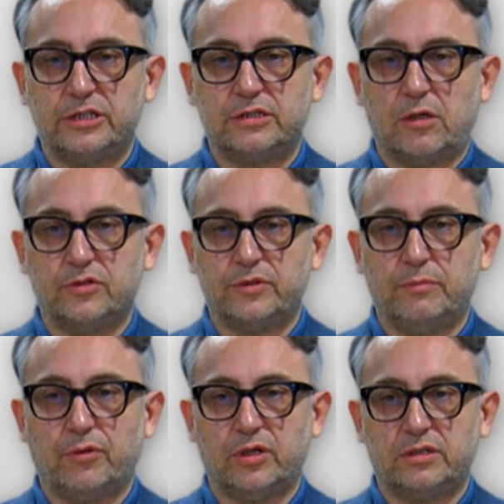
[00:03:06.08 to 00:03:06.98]
is also
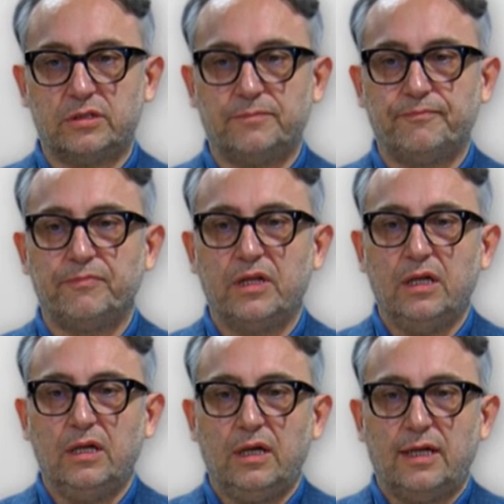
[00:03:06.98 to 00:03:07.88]
important.
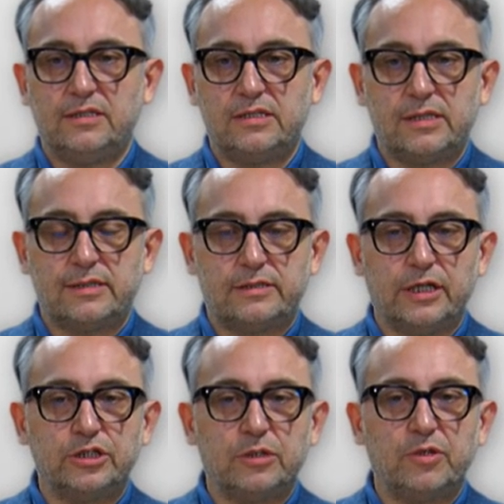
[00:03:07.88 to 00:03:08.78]
And this is the
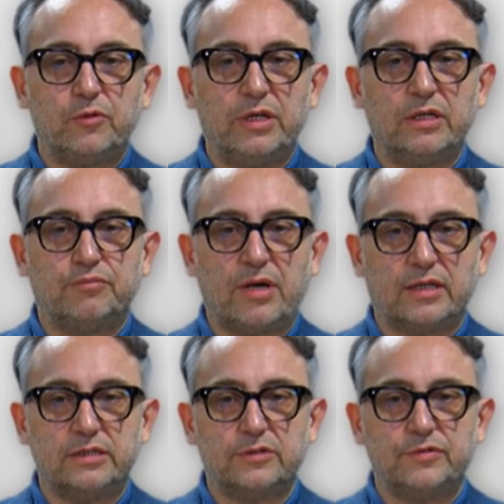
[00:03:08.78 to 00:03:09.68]
distinction between the
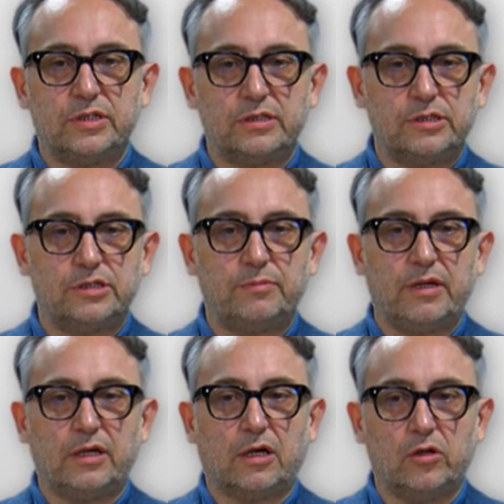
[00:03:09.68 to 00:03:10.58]
practice of citizenship
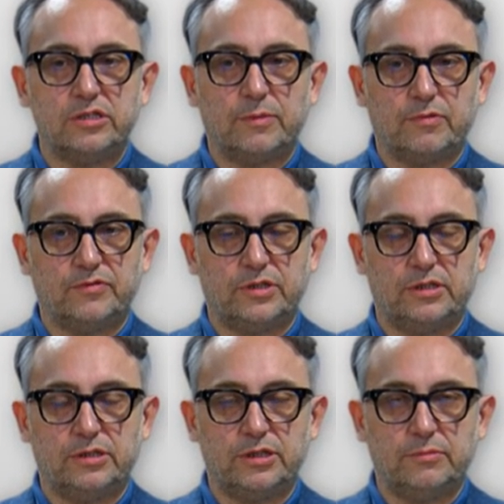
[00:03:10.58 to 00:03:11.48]
and the concept of
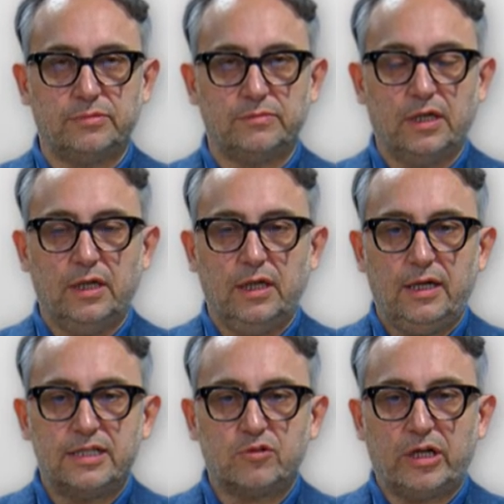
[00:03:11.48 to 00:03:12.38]
citizenship.
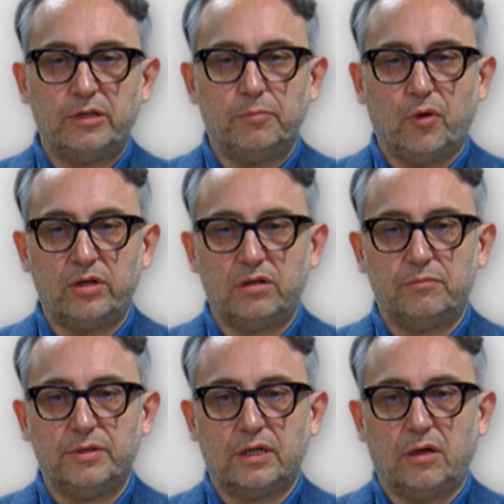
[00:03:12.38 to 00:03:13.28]
It's quite
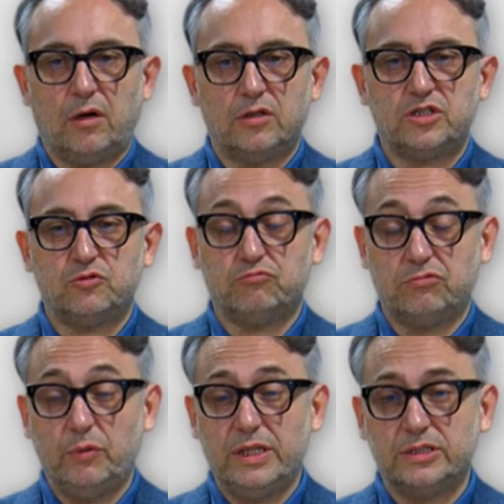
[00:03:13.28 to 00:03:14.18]
important because
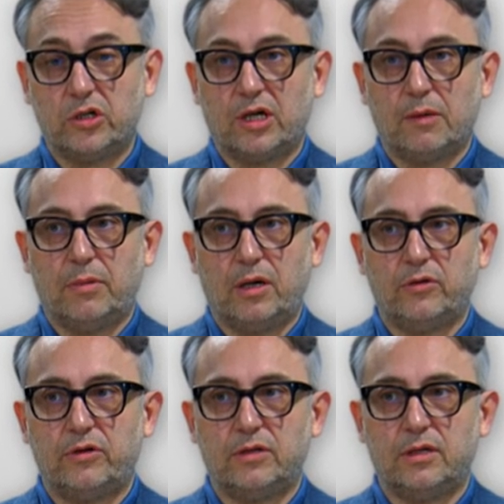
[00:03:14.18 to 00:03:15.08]
we will talk
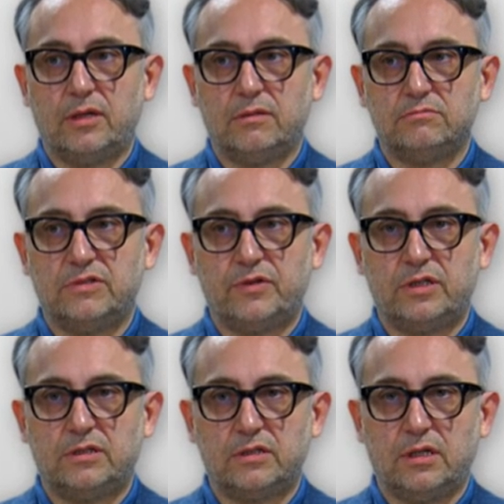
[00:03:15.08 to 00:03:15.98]
about uh,
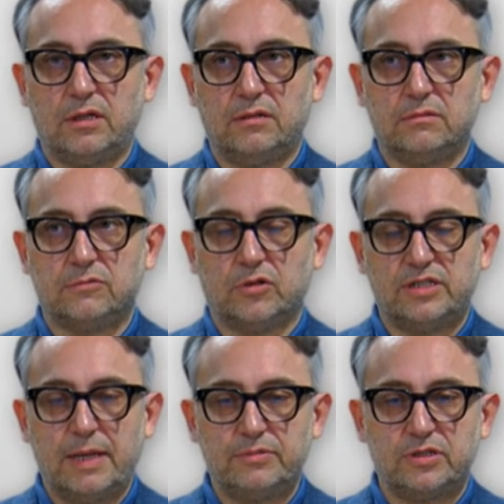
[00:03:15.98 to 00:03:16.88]
different uh,
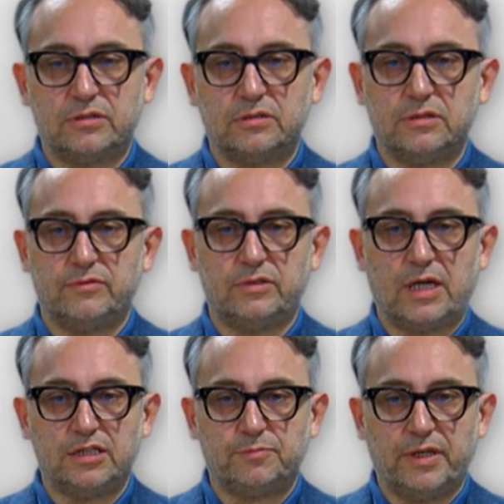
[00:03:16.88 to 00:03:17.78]
concepts, different
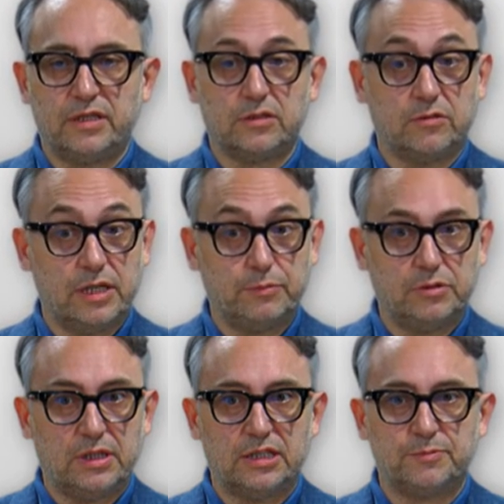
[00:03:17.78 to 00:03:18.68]
aspects,
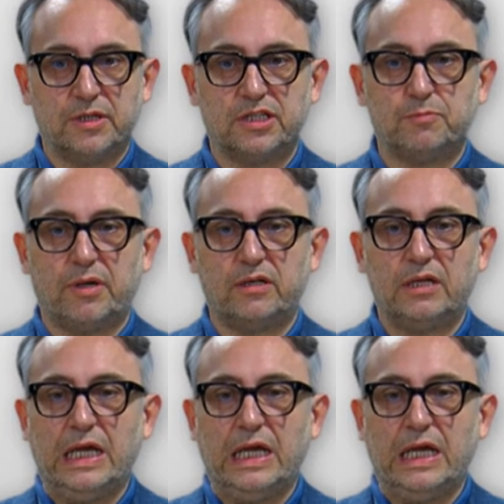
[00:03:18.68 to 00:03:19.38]
conceptual aspects, but